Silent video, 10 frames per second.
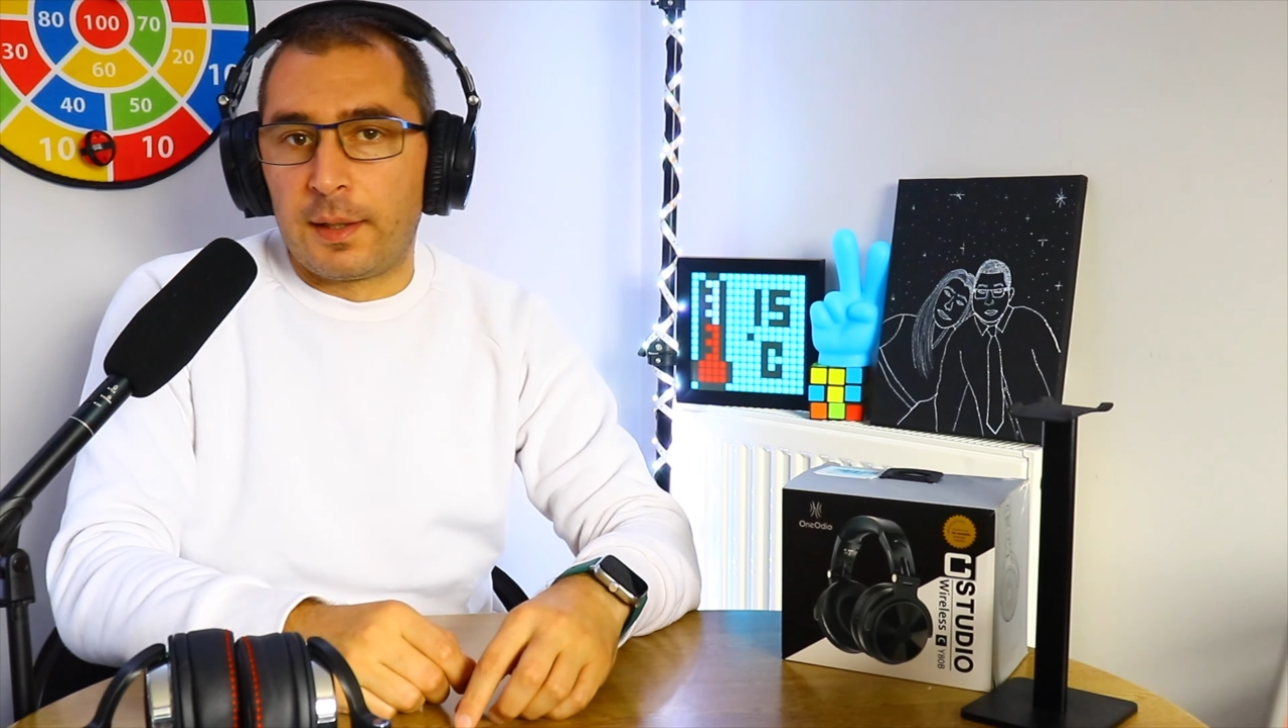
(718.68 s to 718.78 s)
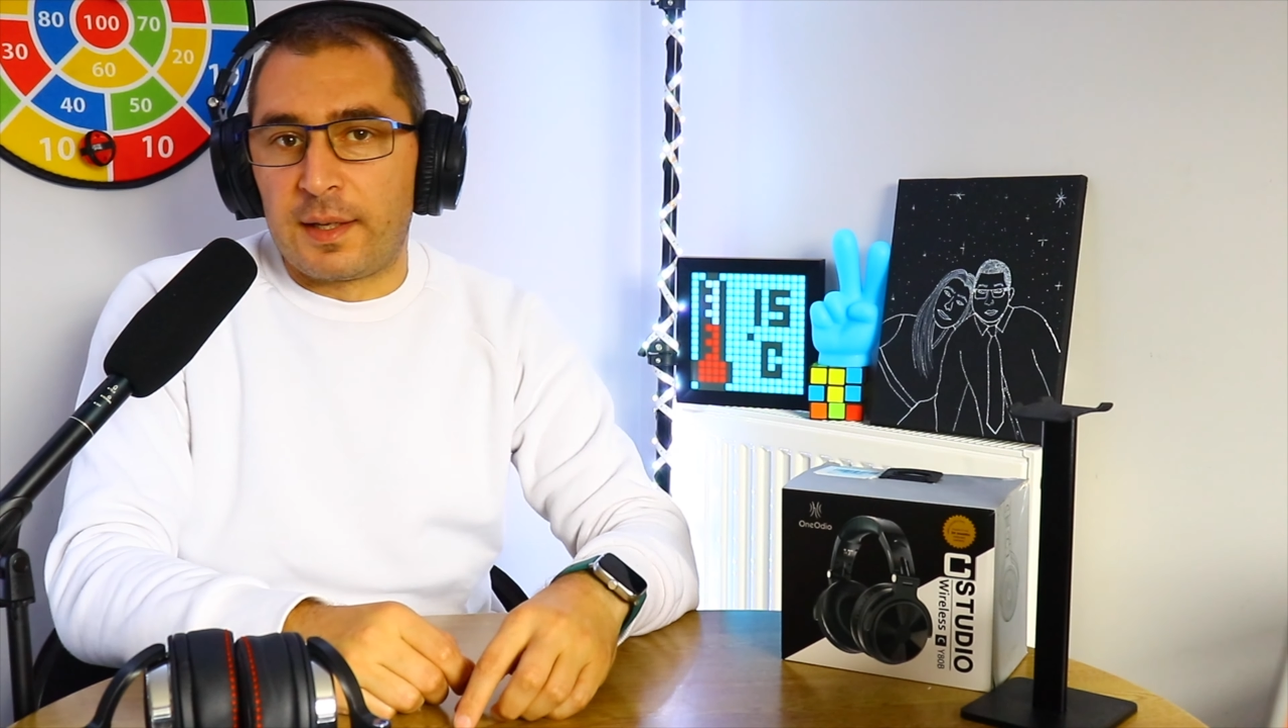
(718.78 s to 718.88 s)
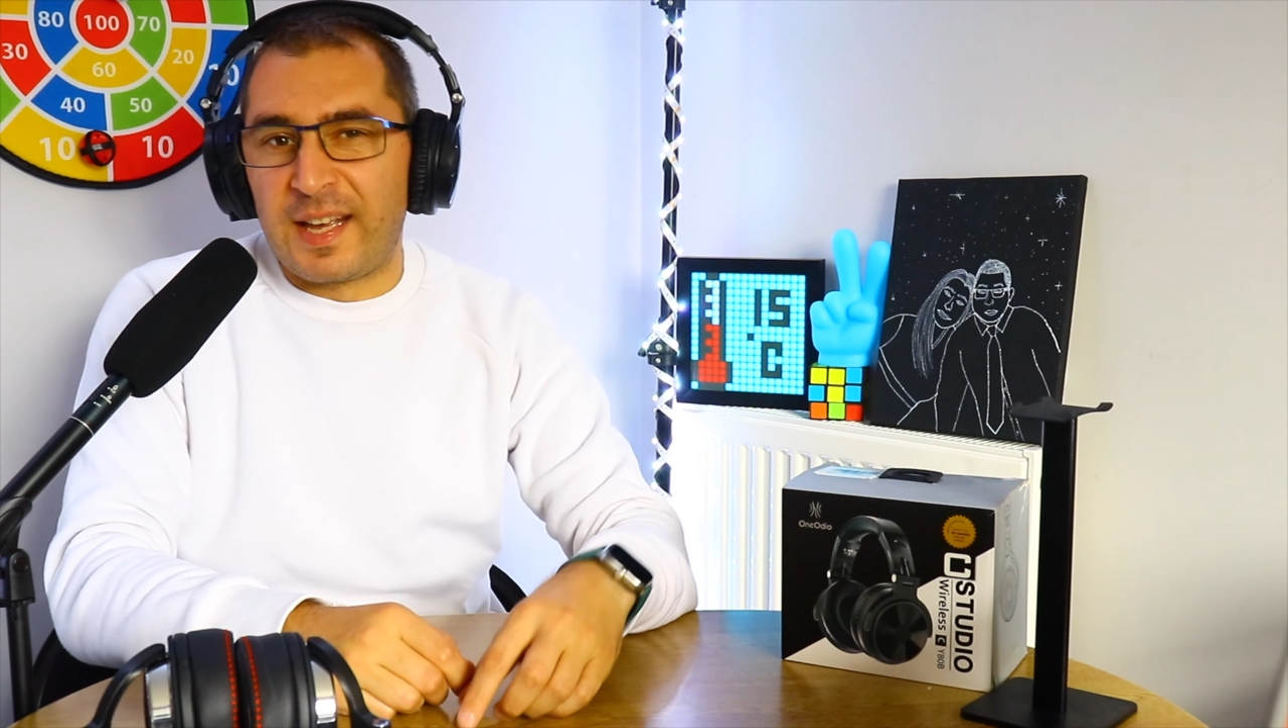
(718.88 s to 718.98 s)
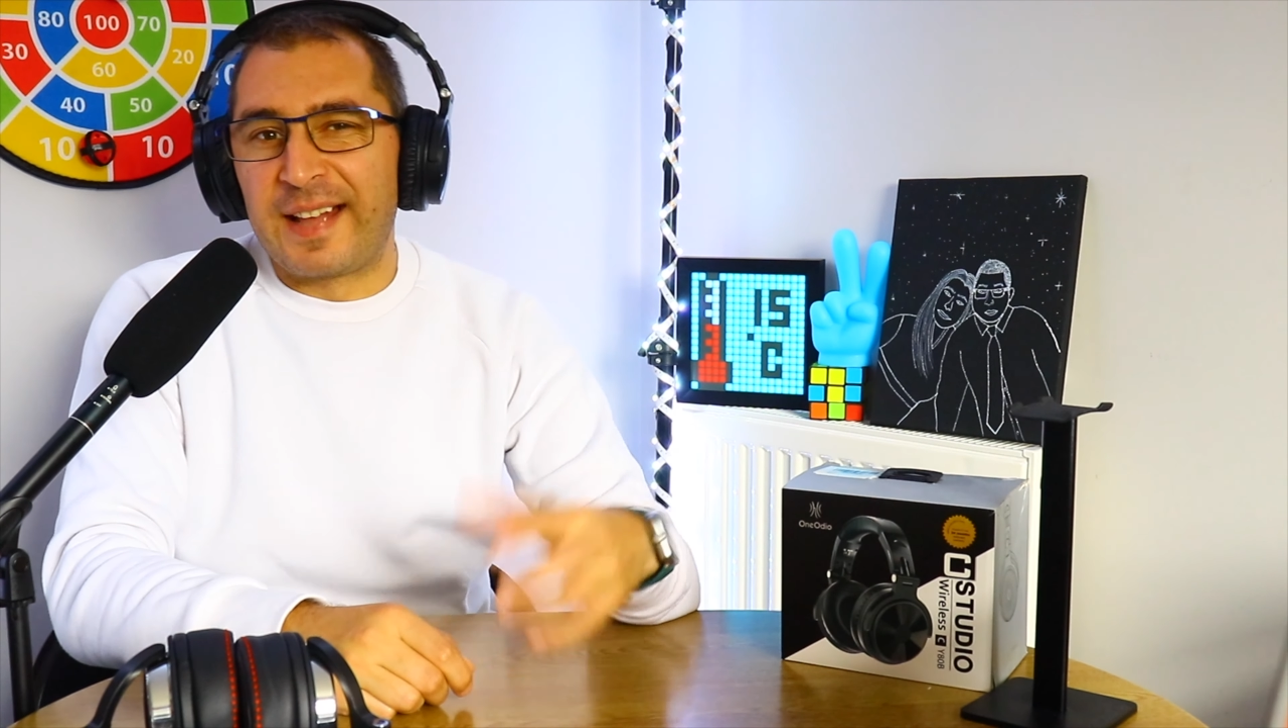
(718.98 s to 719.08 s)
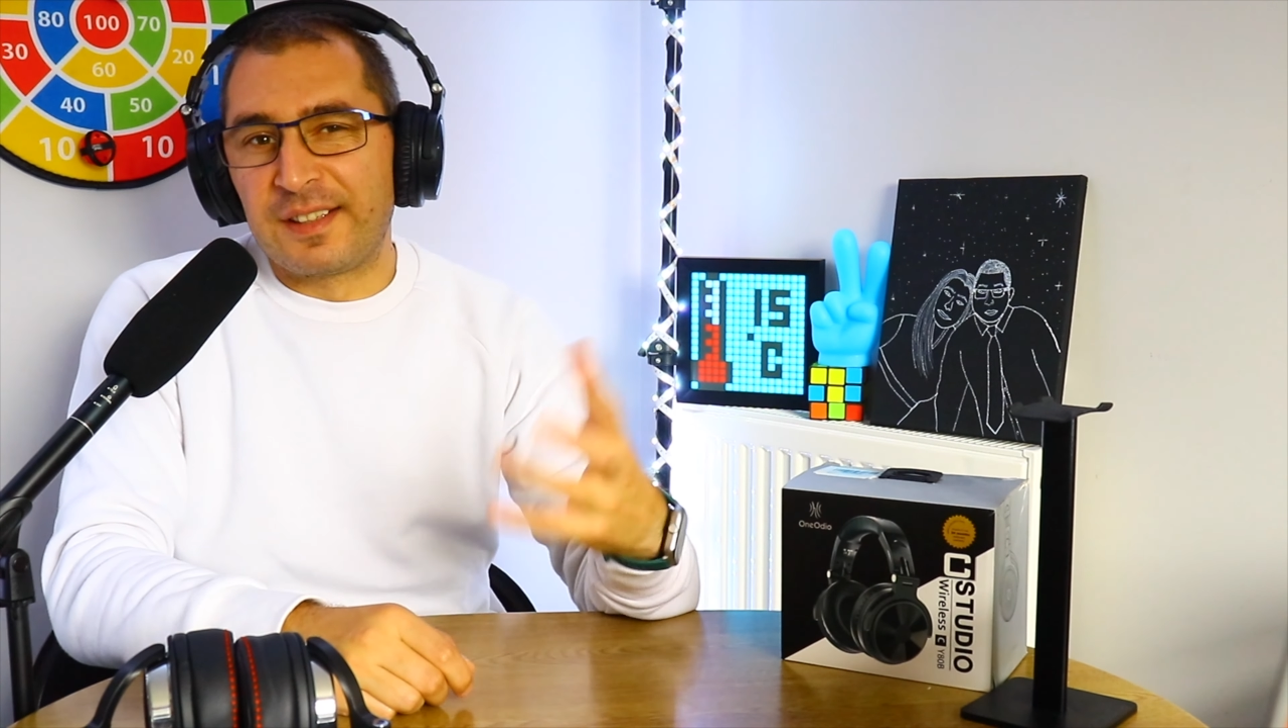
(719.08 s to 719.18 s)

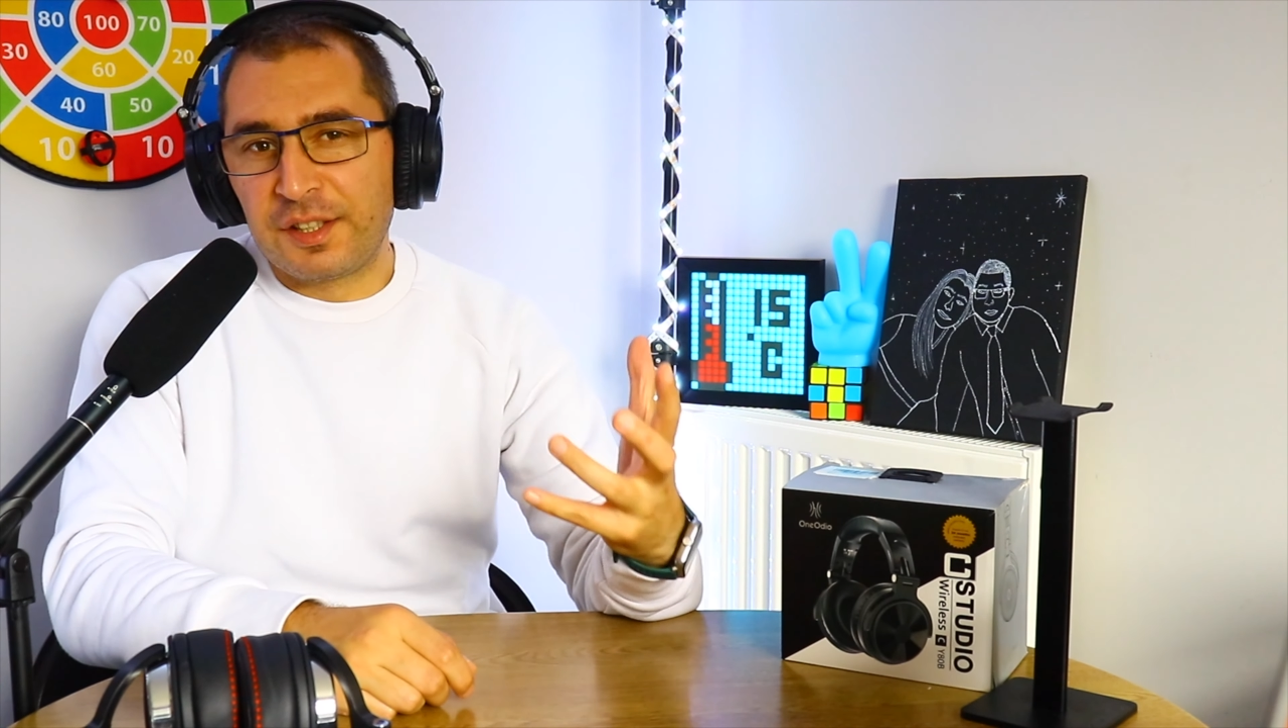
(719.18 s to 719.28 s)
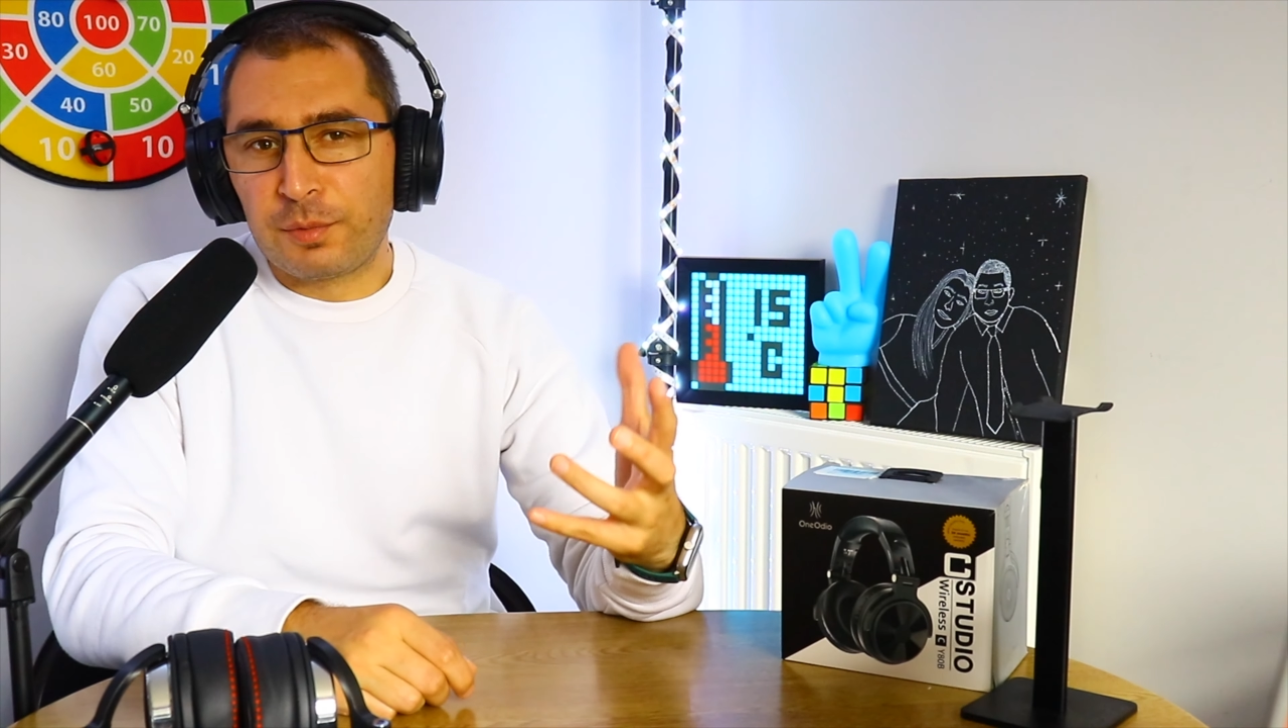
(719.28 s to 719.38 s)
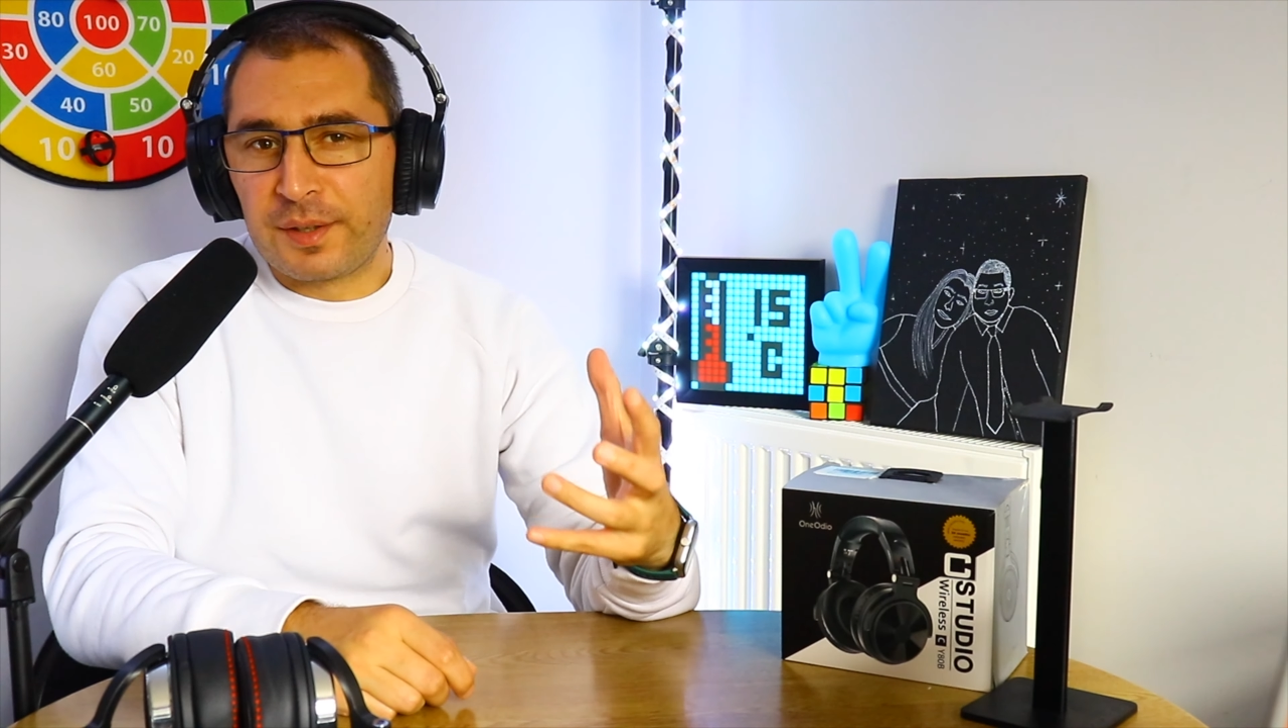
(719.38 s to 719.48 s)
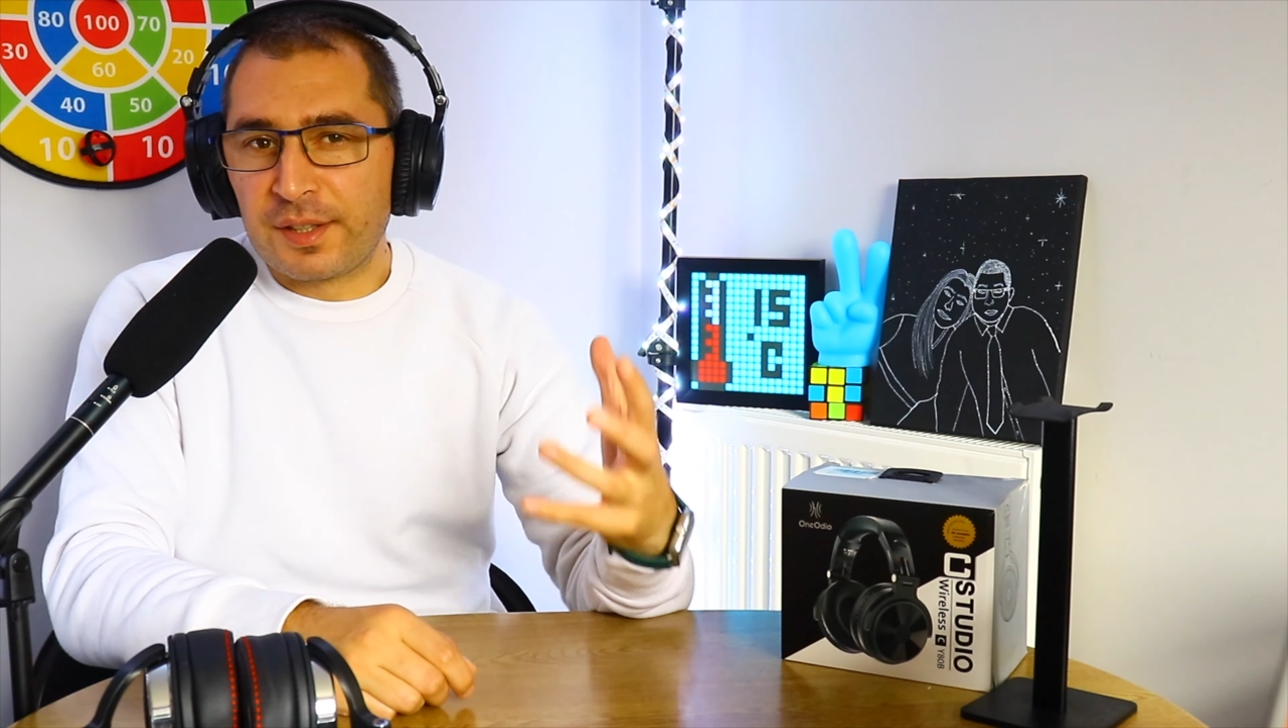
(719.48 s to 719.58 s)
Yeah, these ones